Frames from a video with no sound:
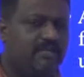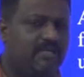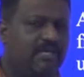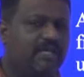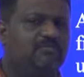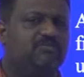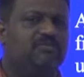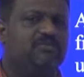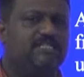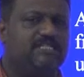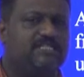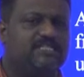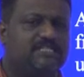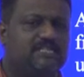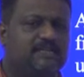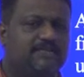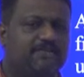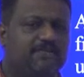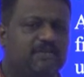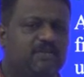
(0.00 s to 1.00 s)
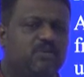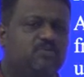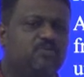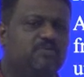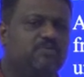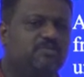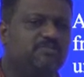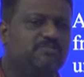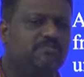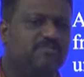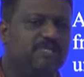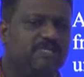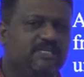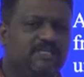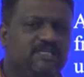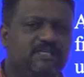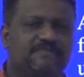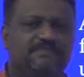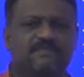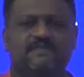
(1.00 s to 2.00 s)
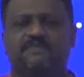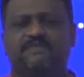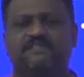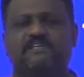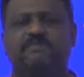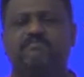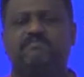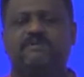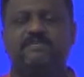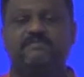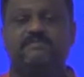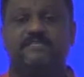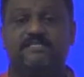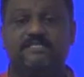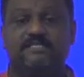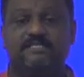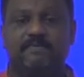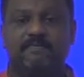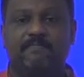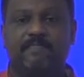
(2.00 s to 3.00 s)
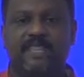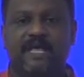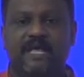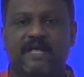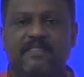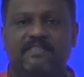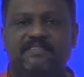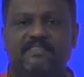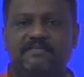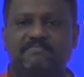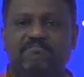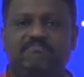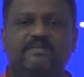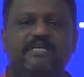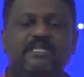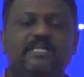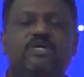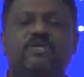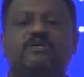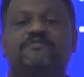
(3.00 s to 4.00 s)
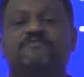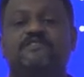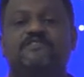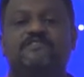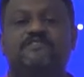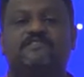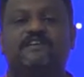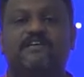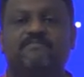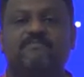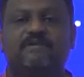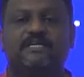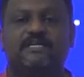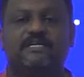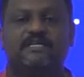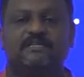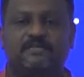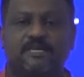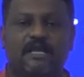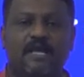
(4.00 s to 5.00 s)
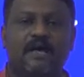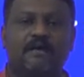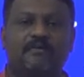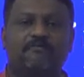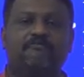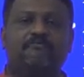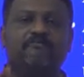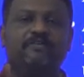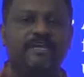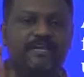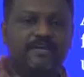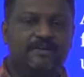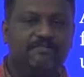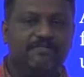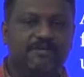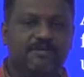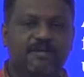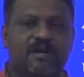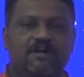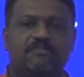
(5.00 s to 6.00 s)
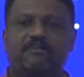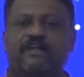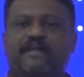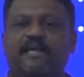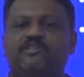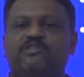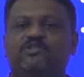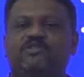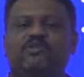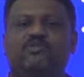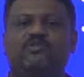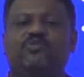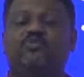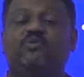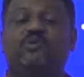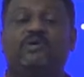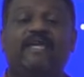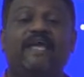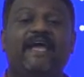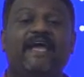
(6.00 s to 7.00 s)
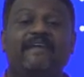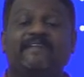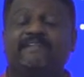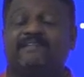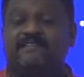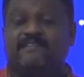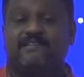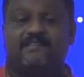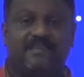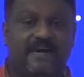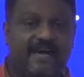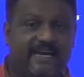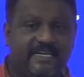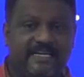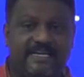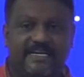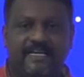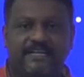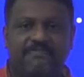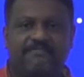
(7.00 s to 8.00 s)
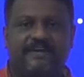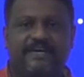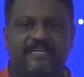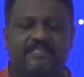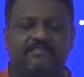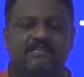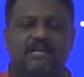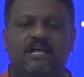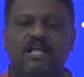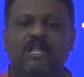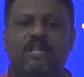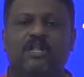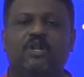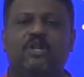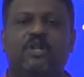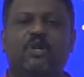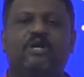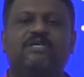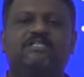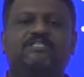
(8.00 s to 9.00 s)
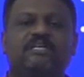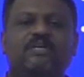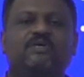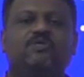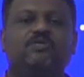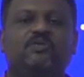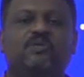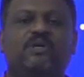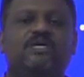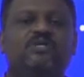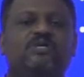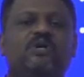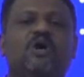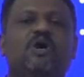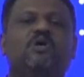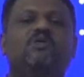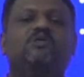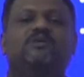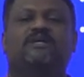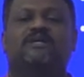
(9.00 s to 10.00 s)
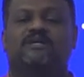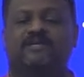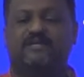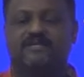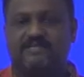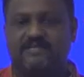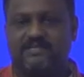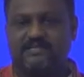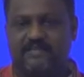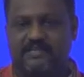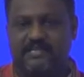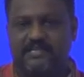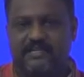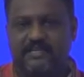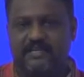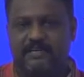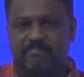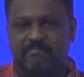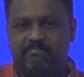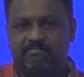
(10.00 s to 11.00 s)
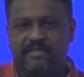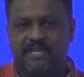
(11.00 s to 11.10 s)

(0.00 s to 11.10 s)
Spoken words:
real mode itself. What's the meaning of this statement, friends? The meaning of this statement is whenever our 80386 identifies logic 1 over a reset signal,